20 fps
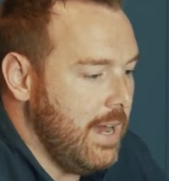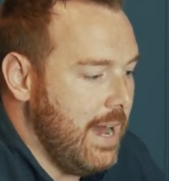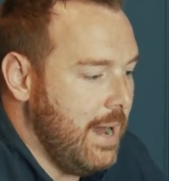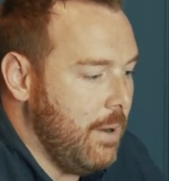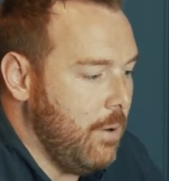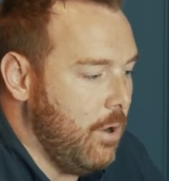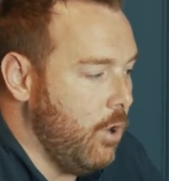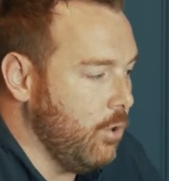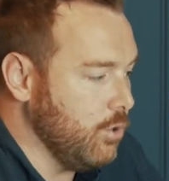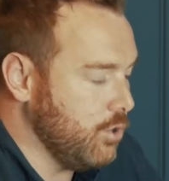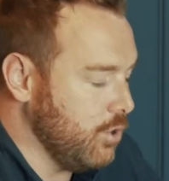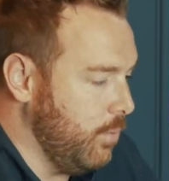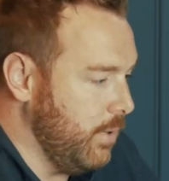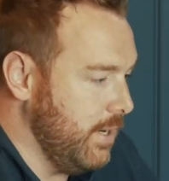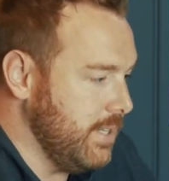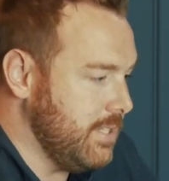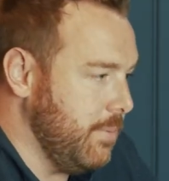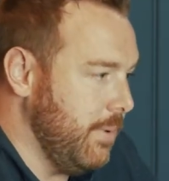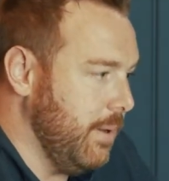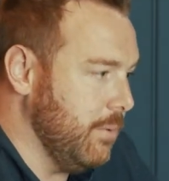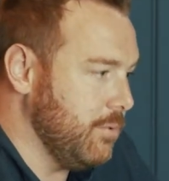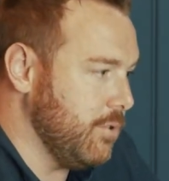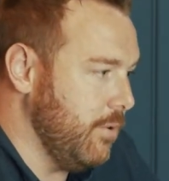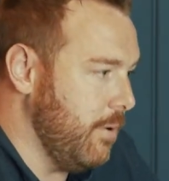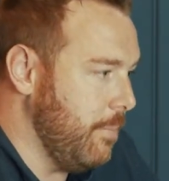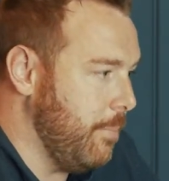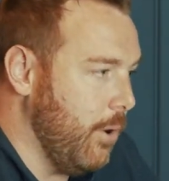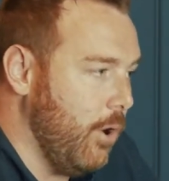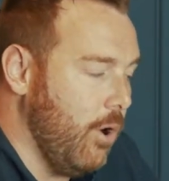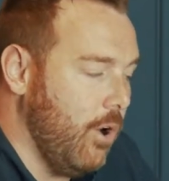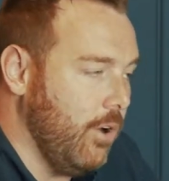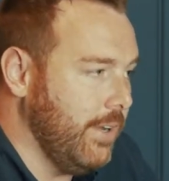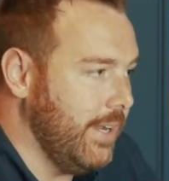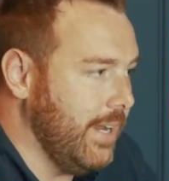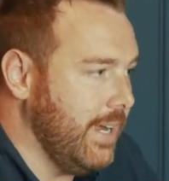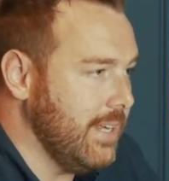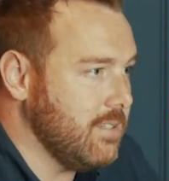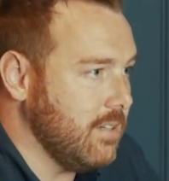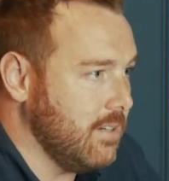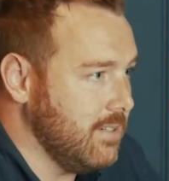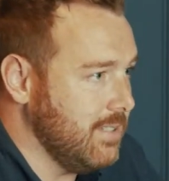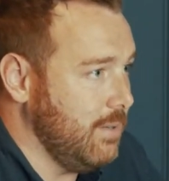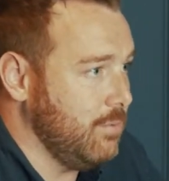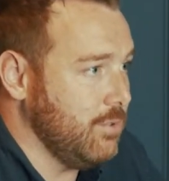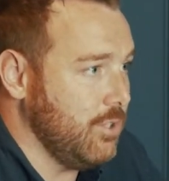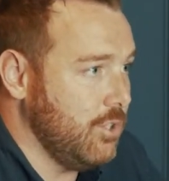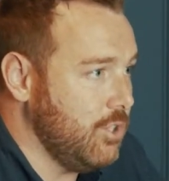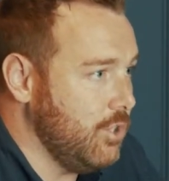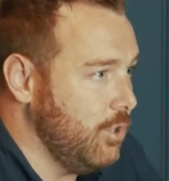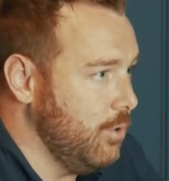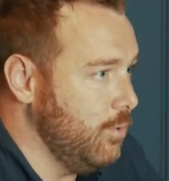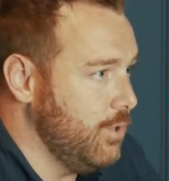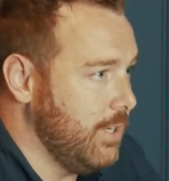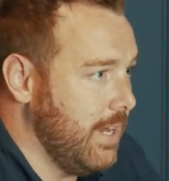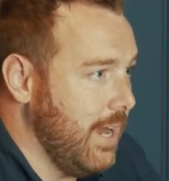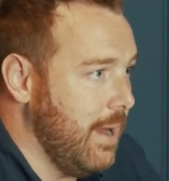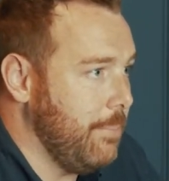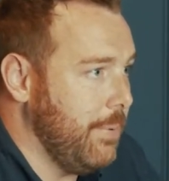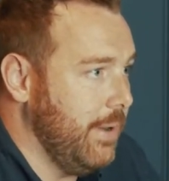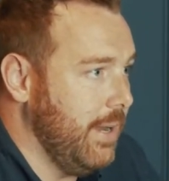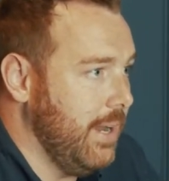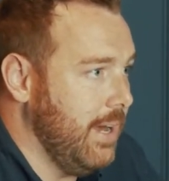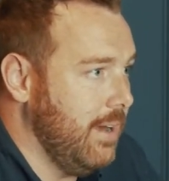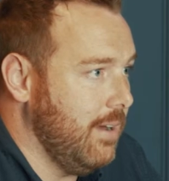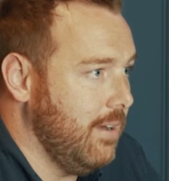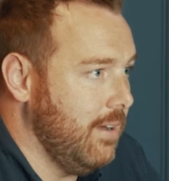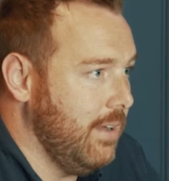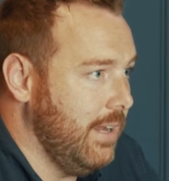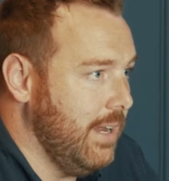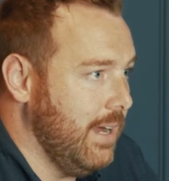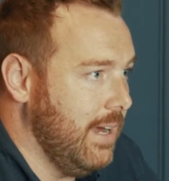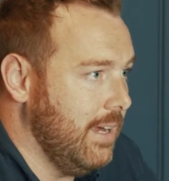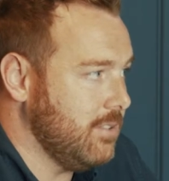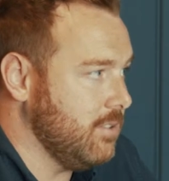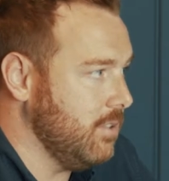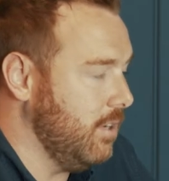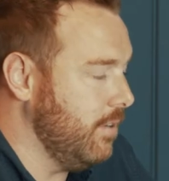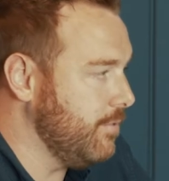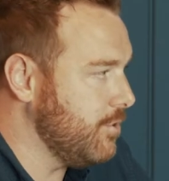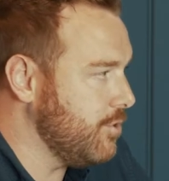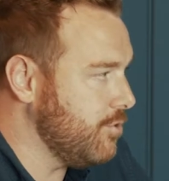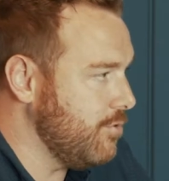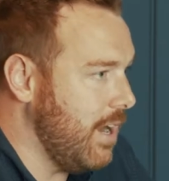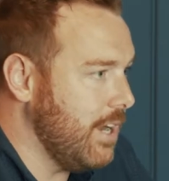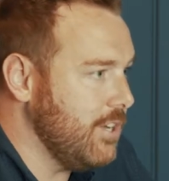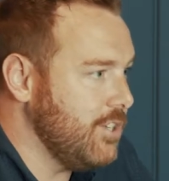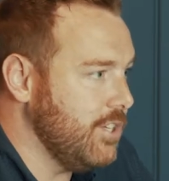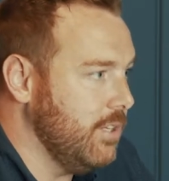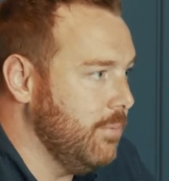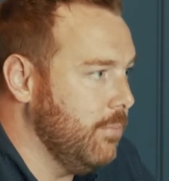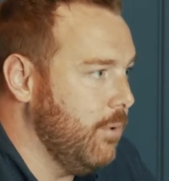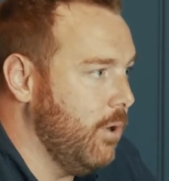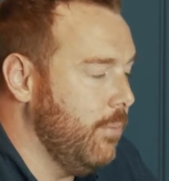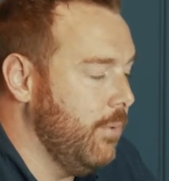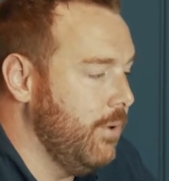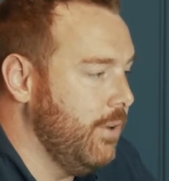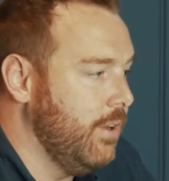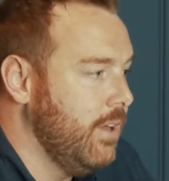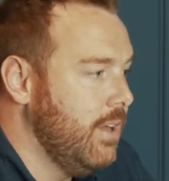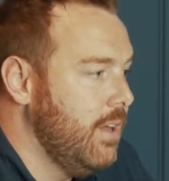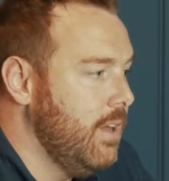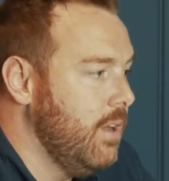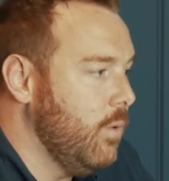I also wanted to be able to report on data because that was a huge gap in our sort of strategy at the moment.